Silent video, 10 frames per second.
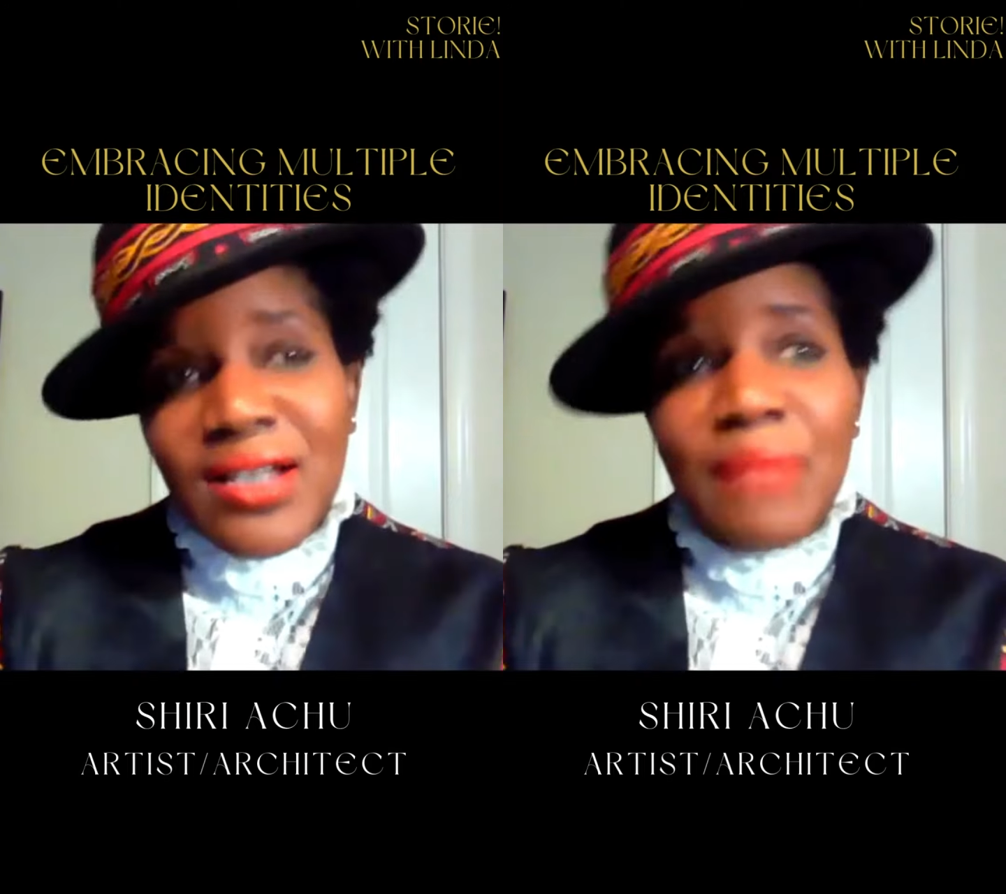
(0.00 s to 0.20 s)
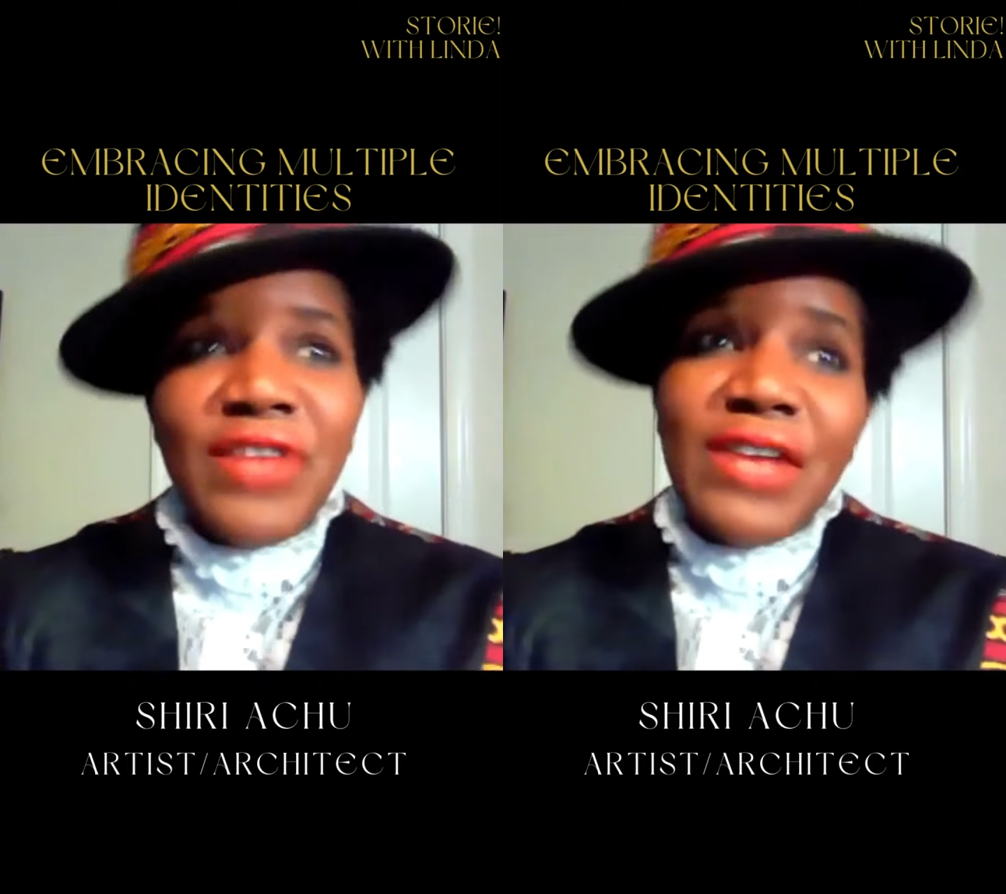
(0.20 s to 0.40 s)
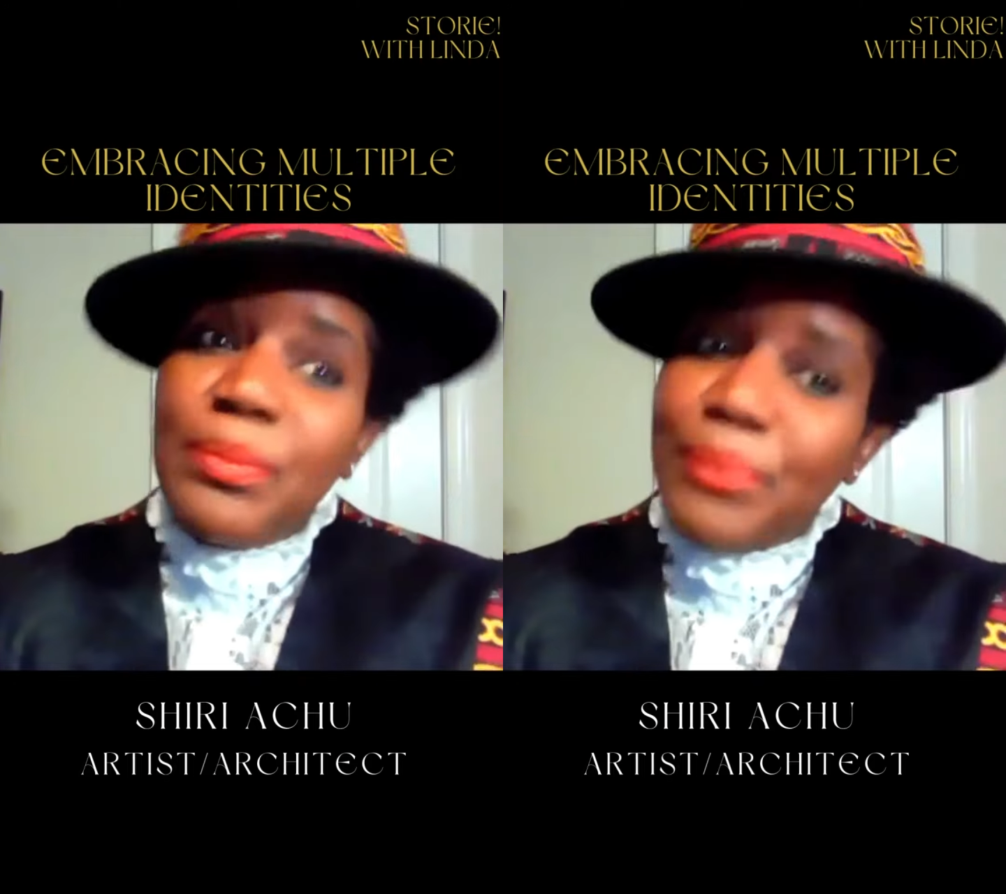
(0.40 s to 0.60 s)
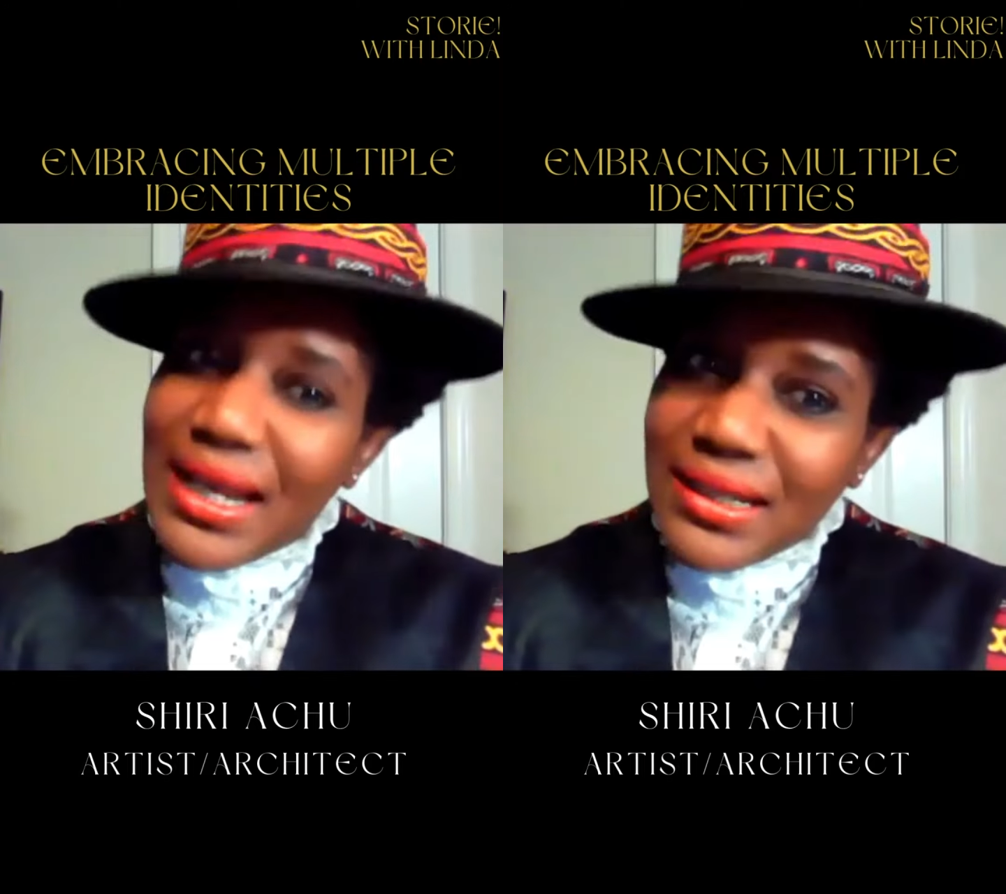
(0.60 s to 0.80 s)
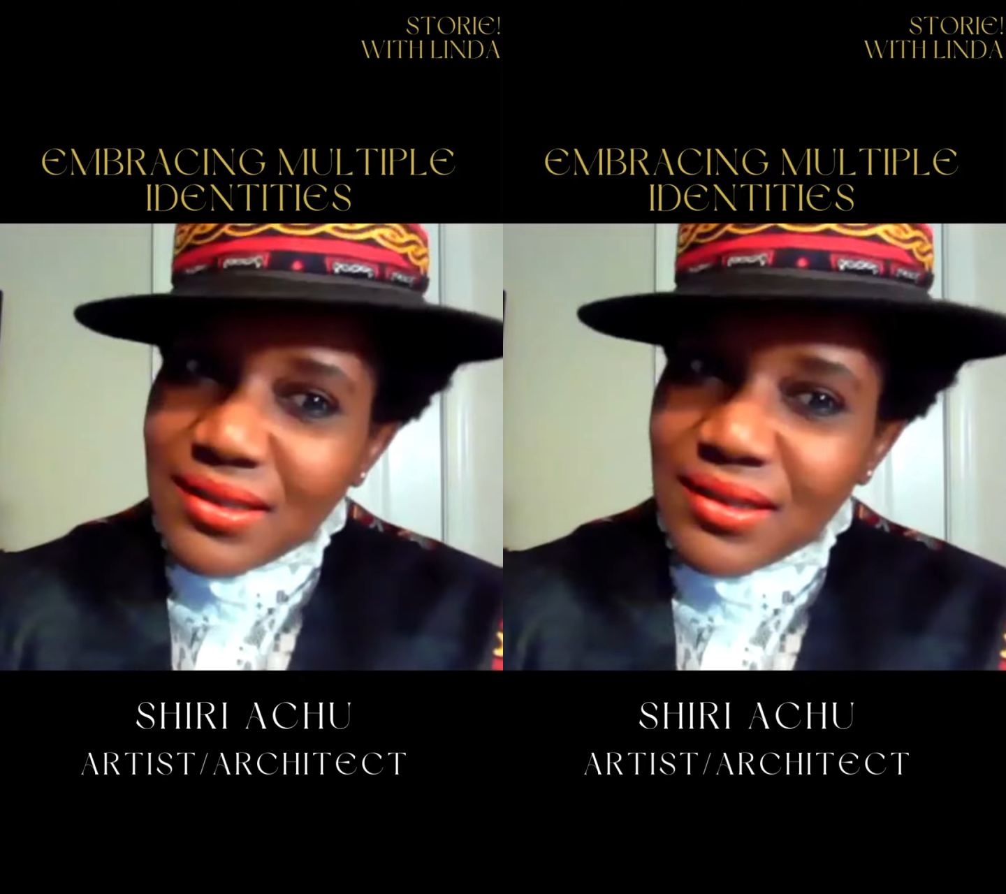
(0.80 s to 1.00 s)
So I'm very
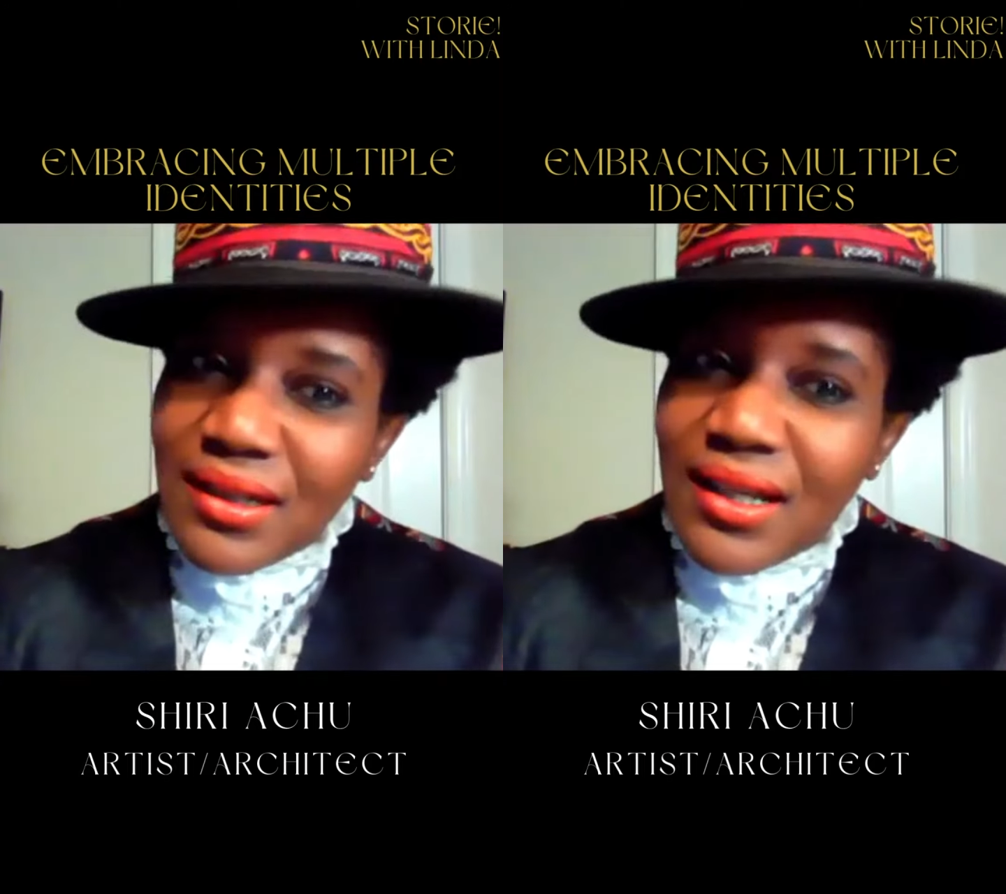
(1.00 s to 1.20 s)
blessed